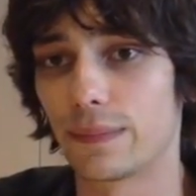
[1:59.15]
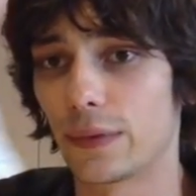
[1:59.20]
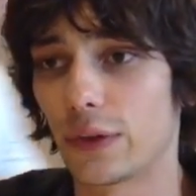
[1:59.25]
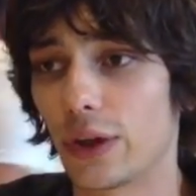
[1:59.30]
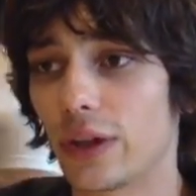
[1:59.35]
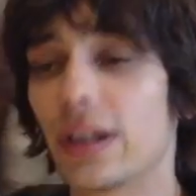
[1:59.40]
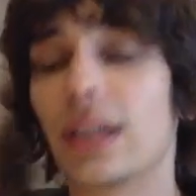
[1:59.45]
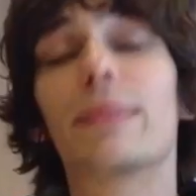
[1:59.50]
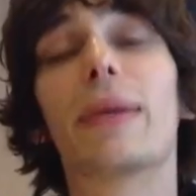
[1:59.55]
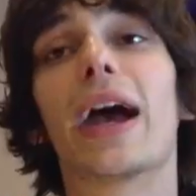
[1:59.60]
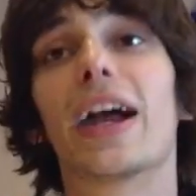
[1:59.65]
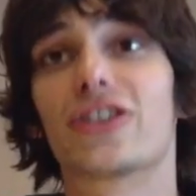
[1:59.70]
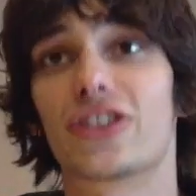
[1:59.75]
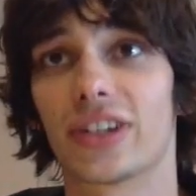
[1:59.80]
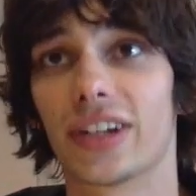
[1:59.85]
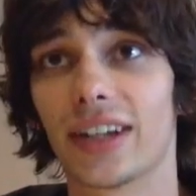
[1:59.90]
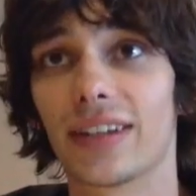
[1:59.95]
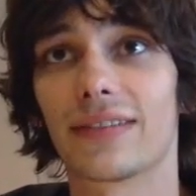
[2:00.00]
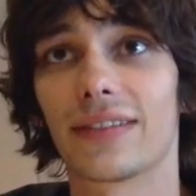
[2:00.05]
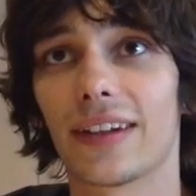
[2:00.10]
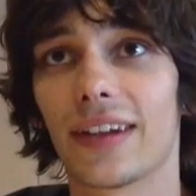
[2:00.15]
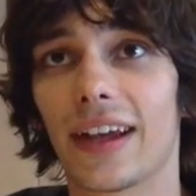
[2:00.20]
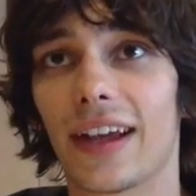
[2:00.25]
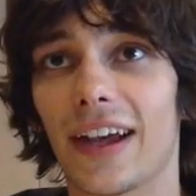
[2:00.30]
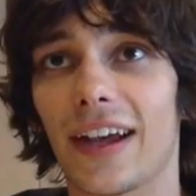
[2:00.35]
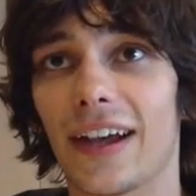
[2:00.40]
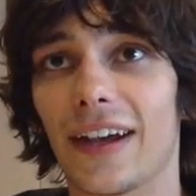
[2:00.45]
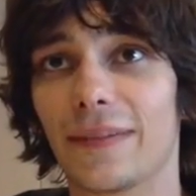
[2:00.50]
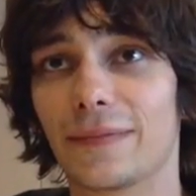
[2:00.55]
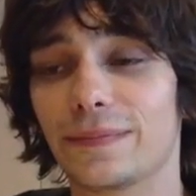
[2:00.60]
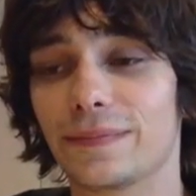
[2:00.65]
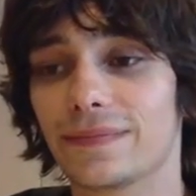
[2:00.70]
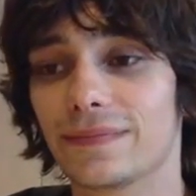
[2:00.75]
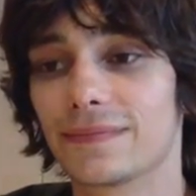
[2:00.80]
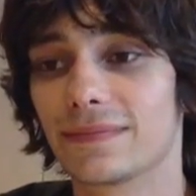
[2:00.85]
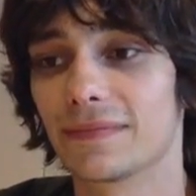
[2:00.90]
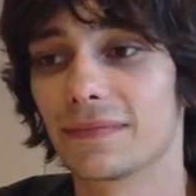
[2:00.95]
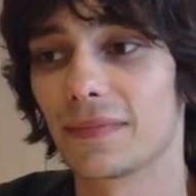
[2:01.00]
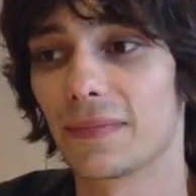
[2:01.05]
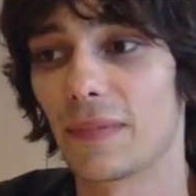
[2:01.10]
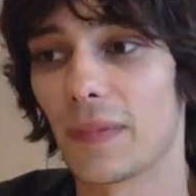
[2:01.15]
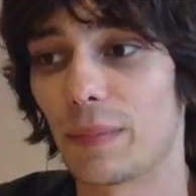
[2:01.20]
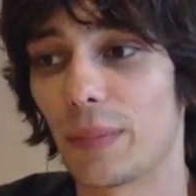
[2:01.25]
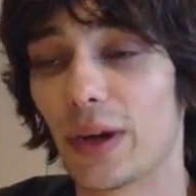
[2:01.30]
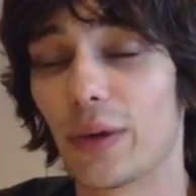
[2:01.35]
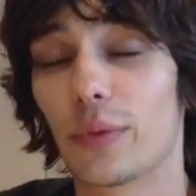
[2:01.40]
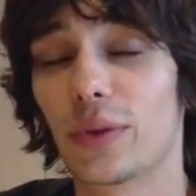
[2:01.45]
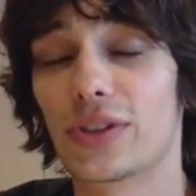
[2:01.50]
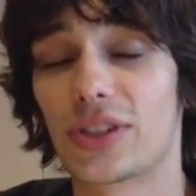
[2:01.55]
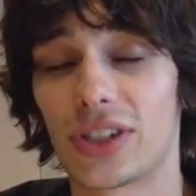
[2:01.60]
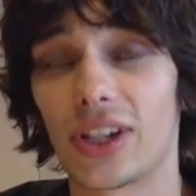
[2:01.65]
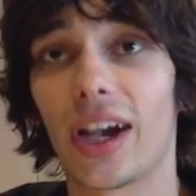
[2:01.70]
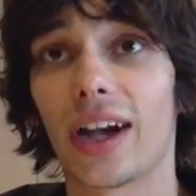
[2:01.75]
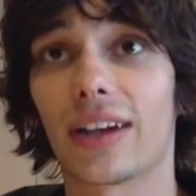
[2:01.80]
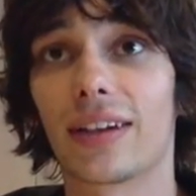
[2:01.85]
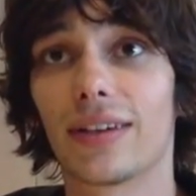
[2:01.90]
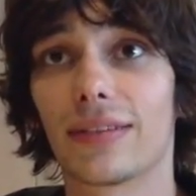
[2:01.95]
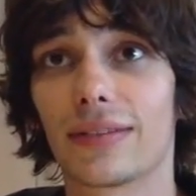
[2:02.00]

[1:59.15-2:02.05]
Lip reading: couldn't imagine it. But it would suck.